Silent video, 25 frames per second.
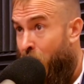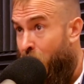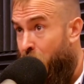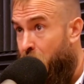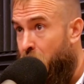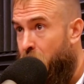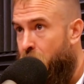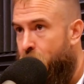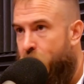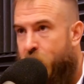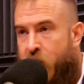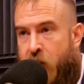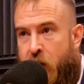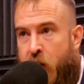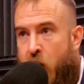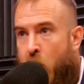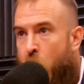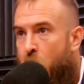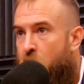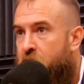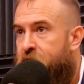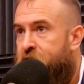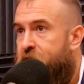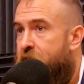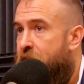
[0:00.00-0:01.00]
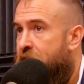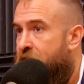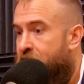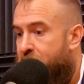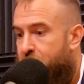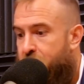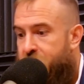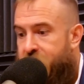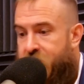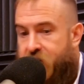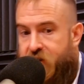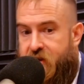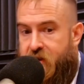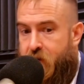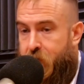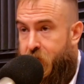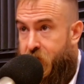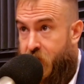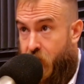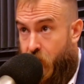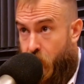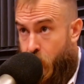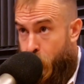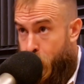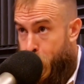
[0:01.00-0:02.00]
Yeah, and it was just
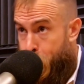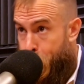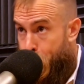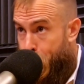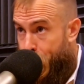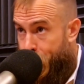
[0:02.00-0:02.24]
absurd.